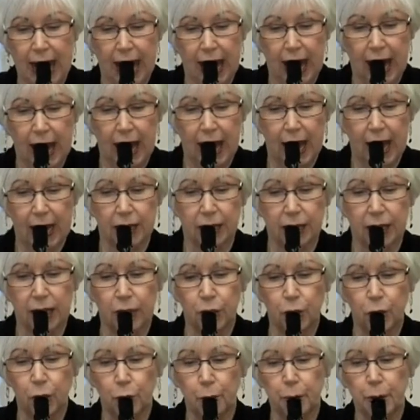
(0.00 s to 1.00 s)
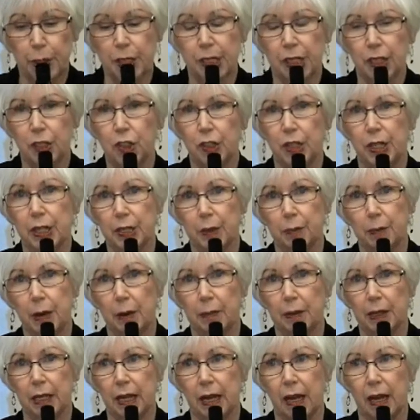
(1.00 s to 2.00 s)
and in her position as
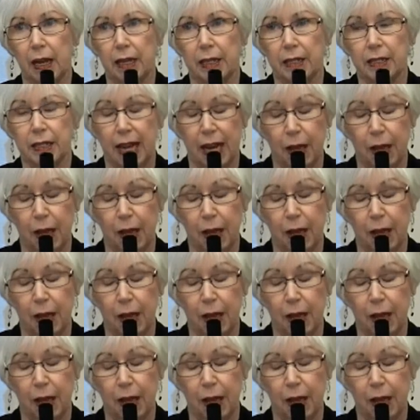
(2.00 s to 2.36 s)
a